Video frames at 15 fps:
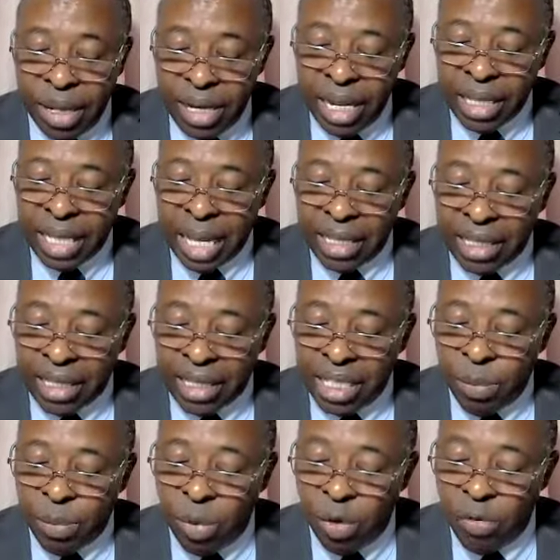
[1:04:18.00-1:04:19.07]
This
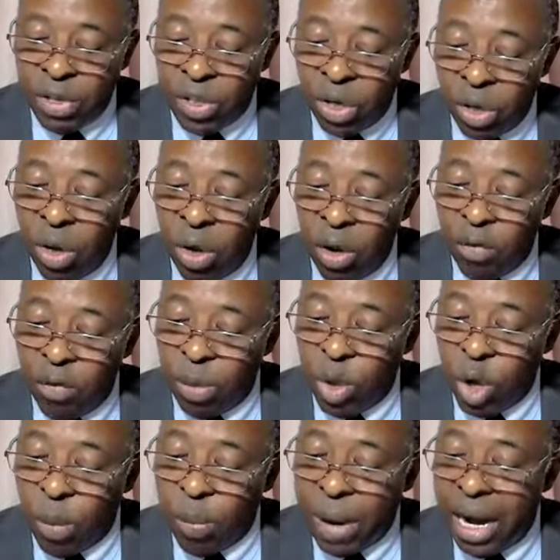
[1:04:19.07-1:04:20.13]
assisting provision from
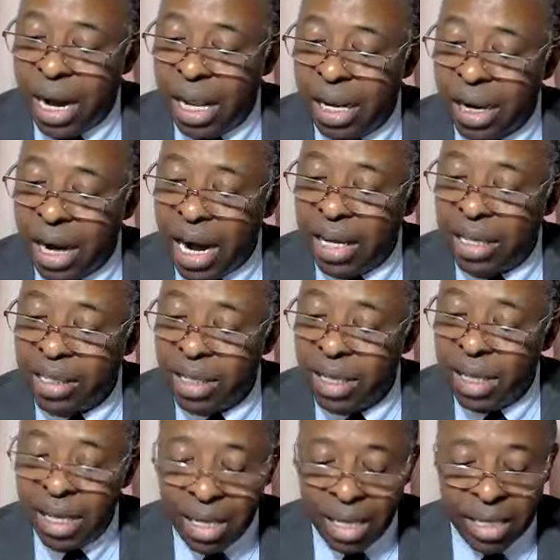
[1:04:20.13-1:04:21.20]
the unparalleled
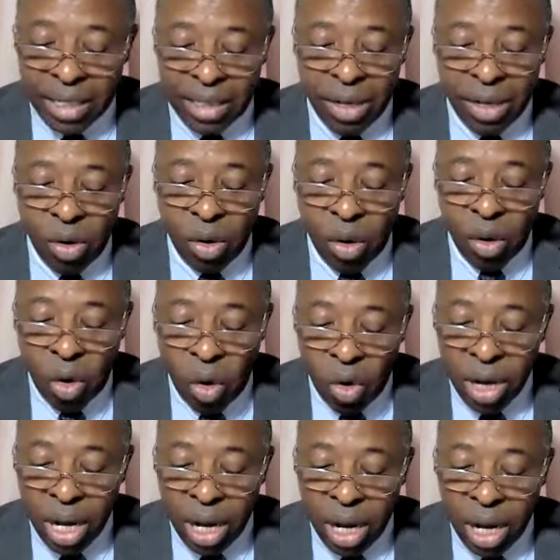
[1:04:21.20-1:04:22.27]
Christ is the
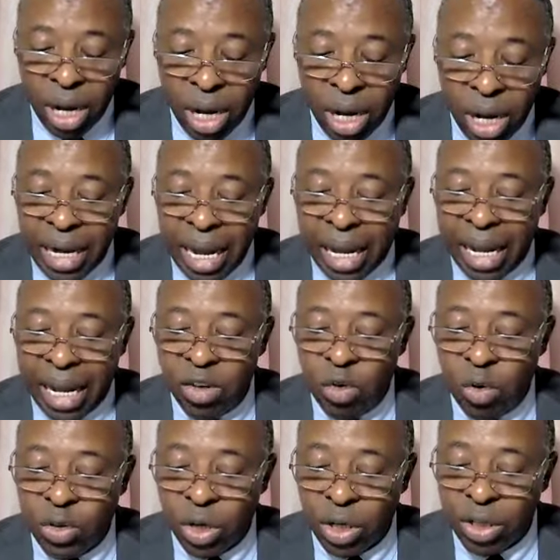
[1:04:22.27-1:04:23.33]
only one that can
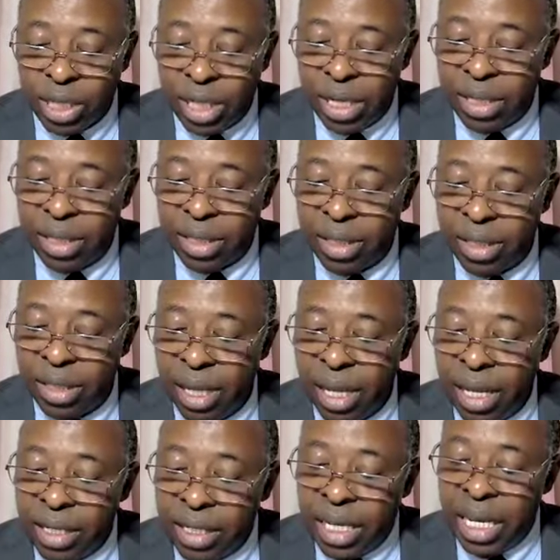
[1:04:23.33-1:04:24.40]
do such things.
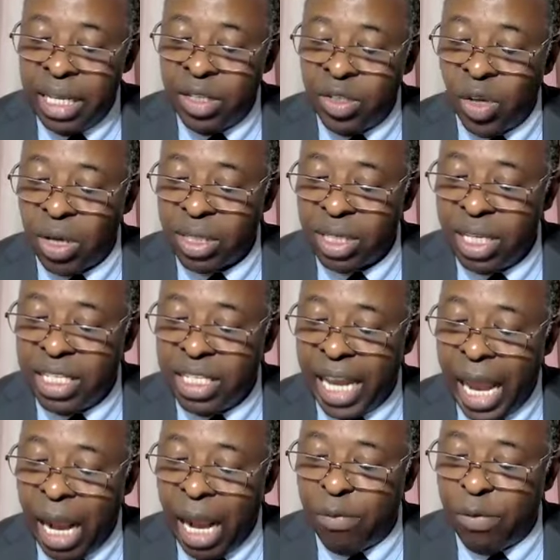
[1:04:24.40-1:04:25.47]
Jesus
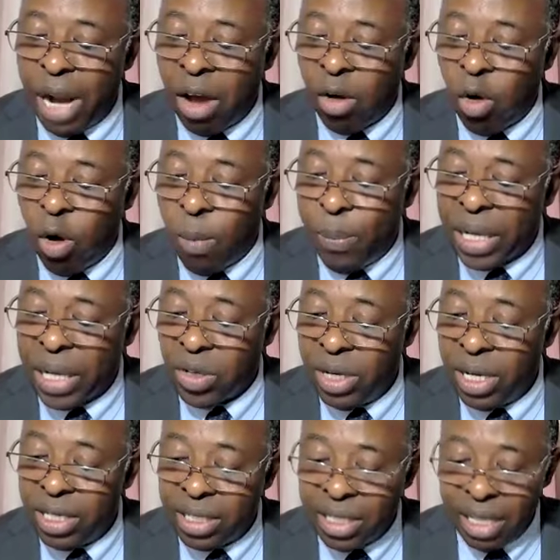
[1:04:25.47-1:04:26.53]
is the helpful and
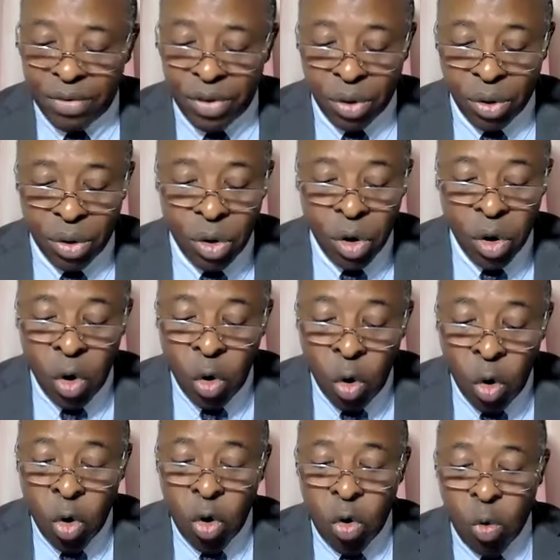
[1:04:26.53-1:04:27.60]
compassionate Savior.
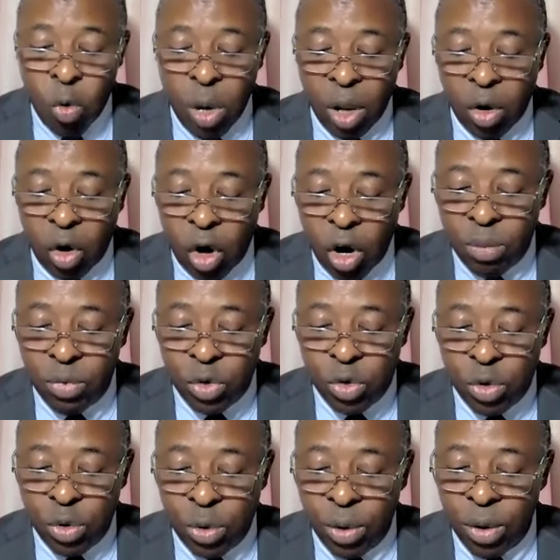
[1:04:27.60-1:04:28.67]
Who will come
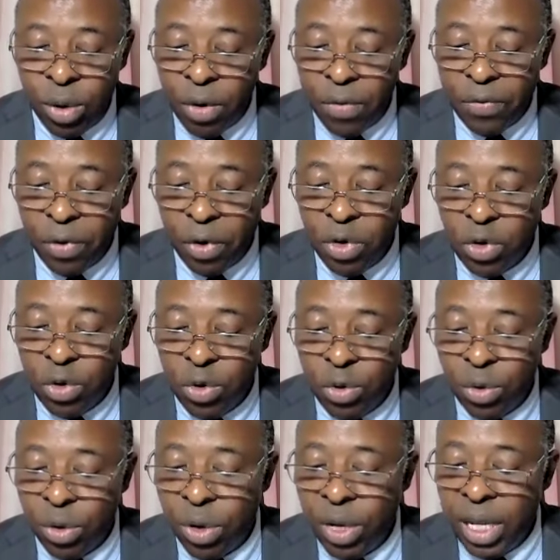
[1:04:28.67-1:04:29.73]
true for
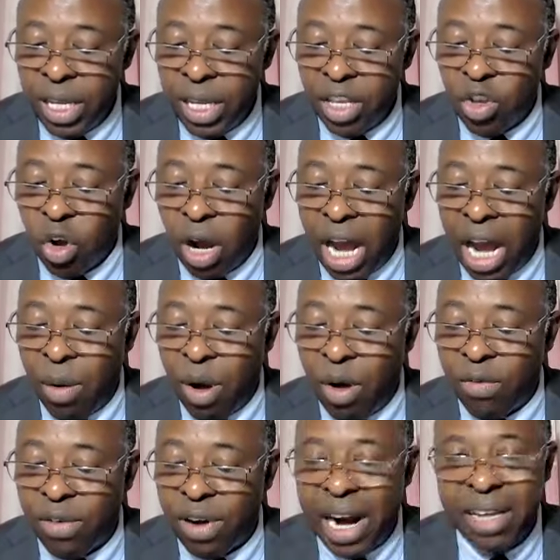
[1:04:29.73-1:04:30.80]
you in your hour
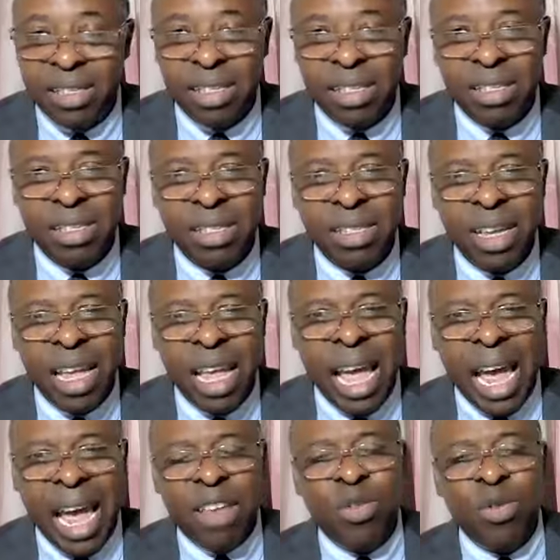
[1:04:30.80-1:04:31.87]
of crisis?
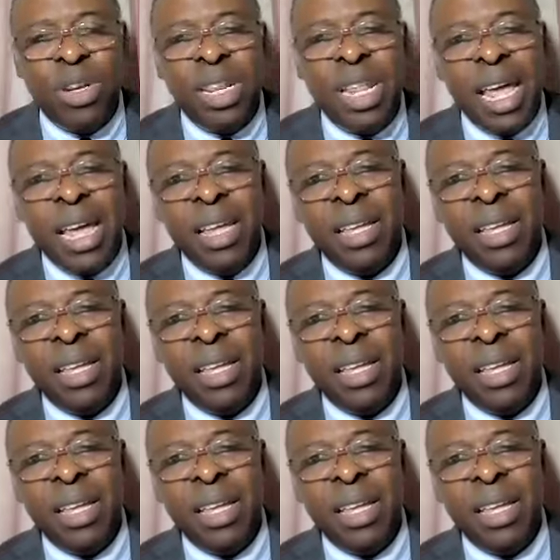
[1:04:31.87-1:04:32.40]
Are you there?